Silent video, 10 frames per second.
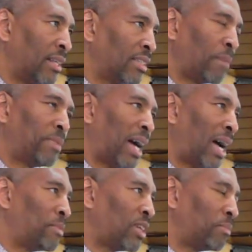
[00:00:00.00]

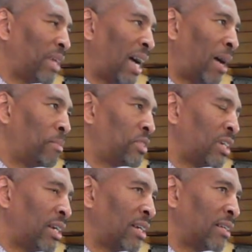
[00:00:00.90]
sometimes, sometimes
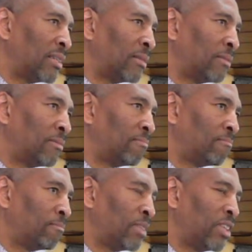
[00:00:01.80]
uh,
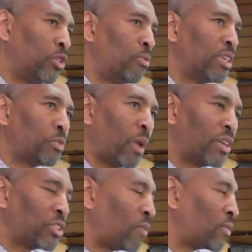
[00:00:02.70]
when the newness
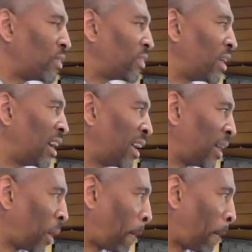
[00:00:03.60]
wears off of a thing,